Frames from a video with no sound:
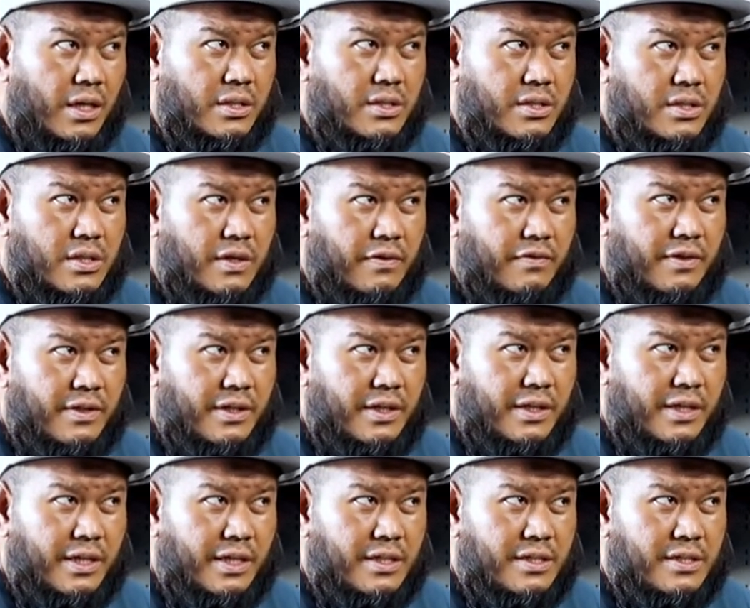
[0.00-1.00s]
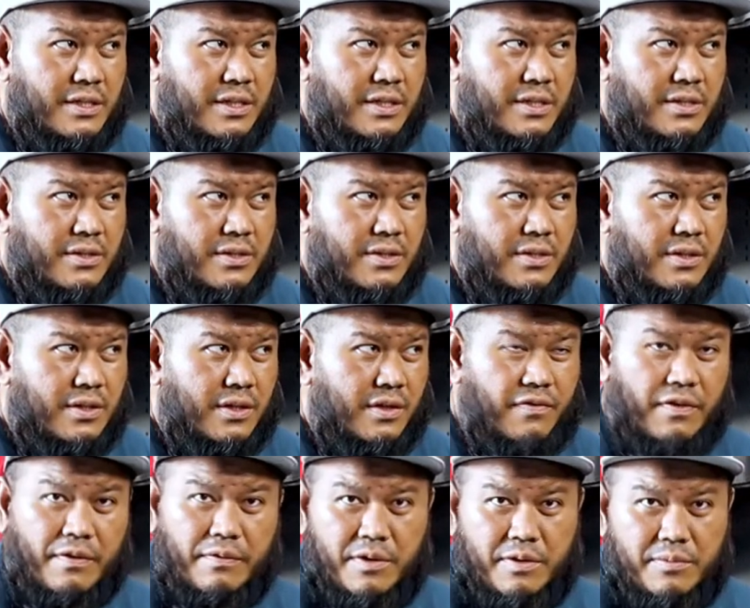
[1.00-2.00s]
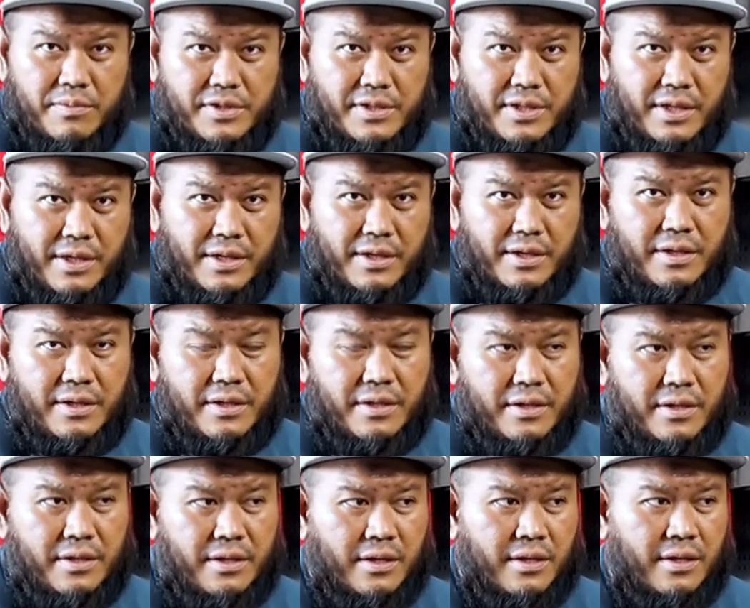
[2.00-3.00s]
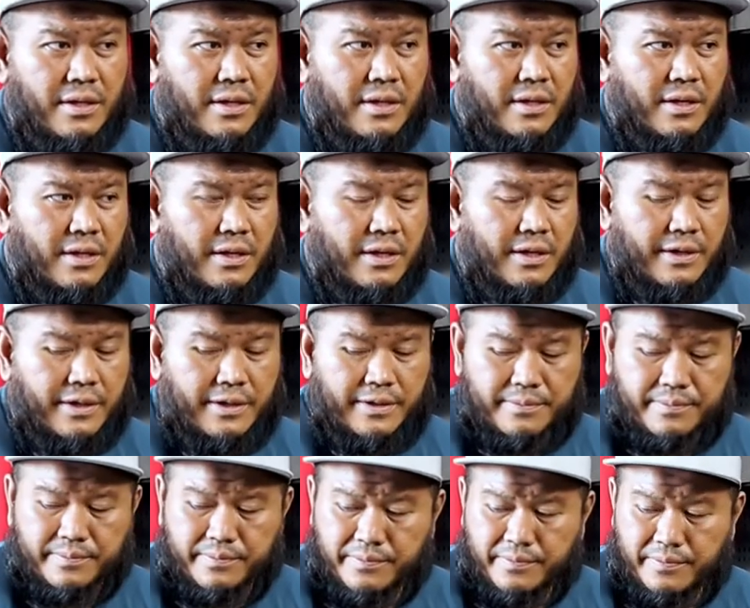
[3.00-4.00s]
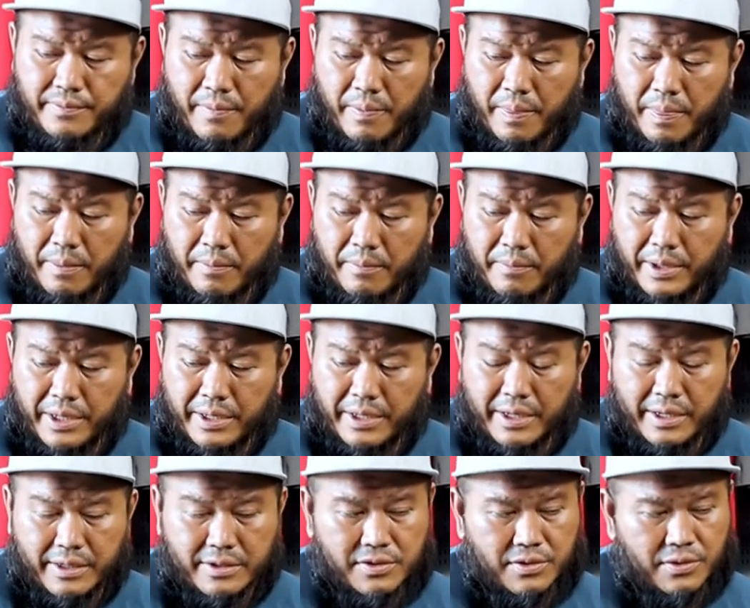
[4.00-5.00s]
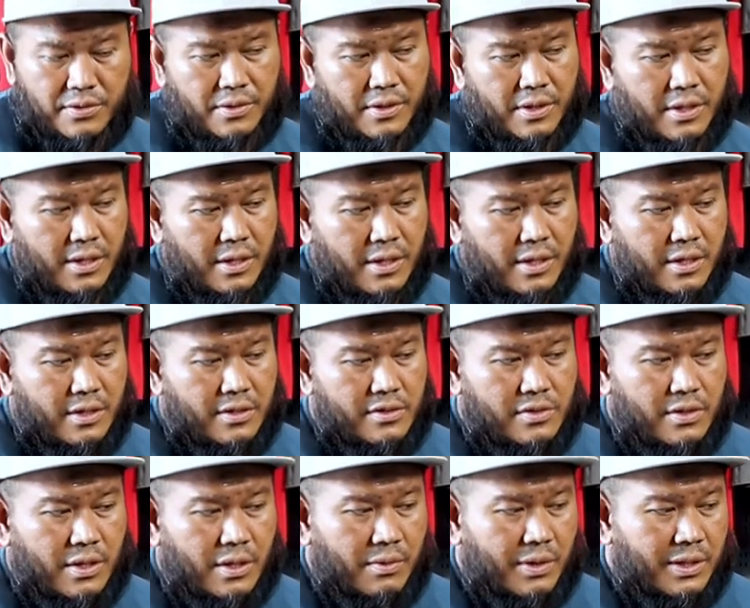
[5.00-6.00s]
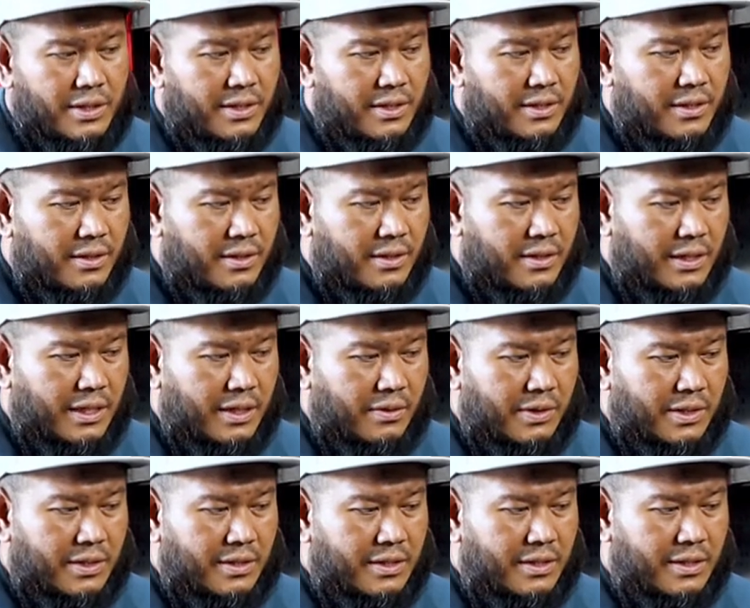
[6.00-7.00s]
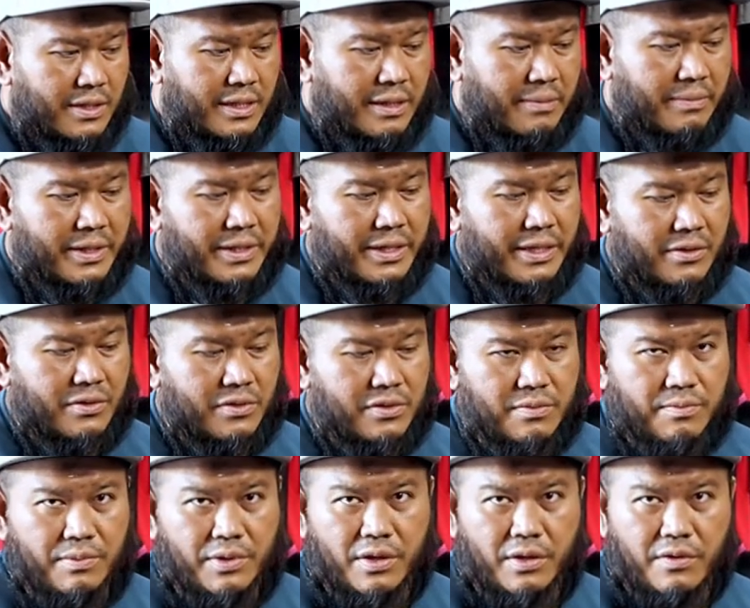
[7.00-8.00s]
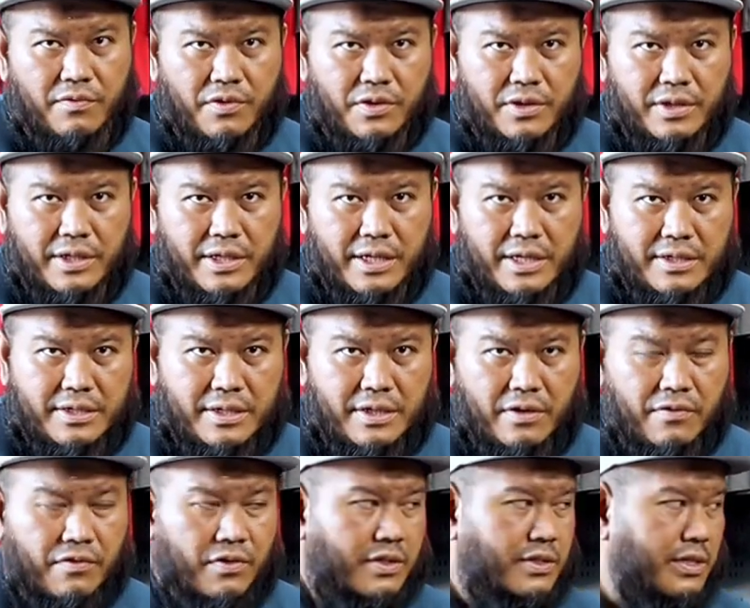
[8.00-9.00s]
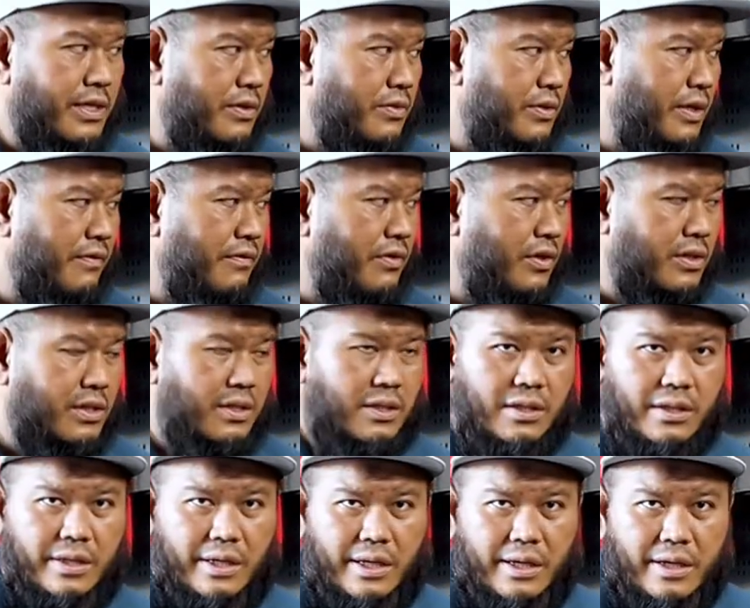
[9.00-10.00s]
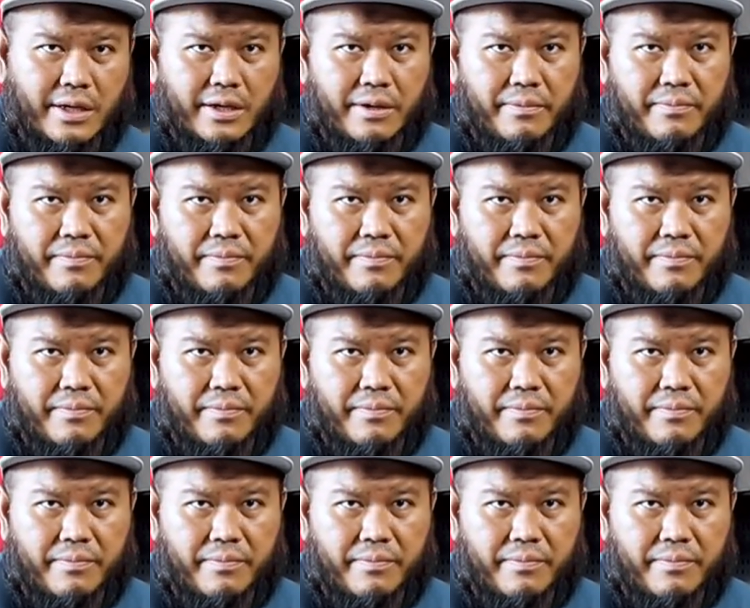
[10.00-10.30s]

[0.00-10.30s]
70 kgs, if I'm not mistaken. But yeah, so I wanted a dumbbell that goes beyond 40 kg. Of course, I could have gotten the